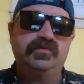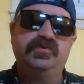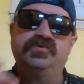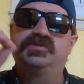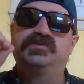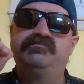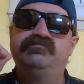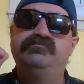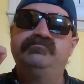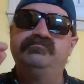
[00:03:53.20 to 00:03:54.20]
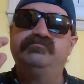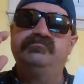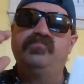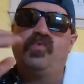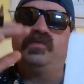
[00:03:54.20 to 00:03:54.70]
who's,
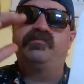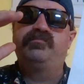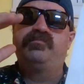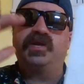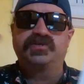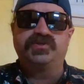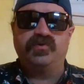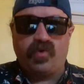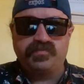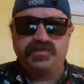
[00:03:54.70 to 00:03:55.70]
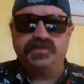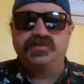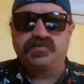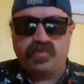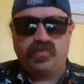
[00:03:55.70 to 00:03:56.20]
when the picture
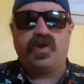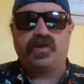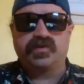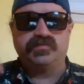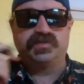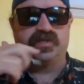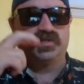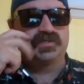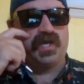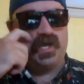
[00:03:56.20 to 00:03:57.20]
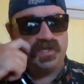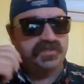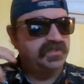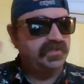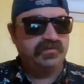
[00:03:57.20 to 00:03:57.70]
opens, we're welcome to this guy.
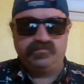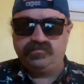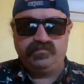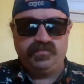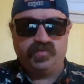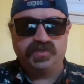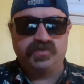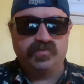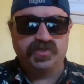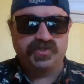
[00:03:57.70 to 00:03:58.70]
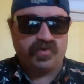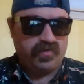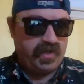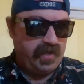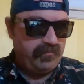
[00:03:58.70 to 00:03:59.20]
It's we're
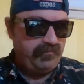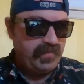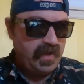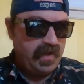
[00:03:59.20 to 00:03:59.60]
shown him,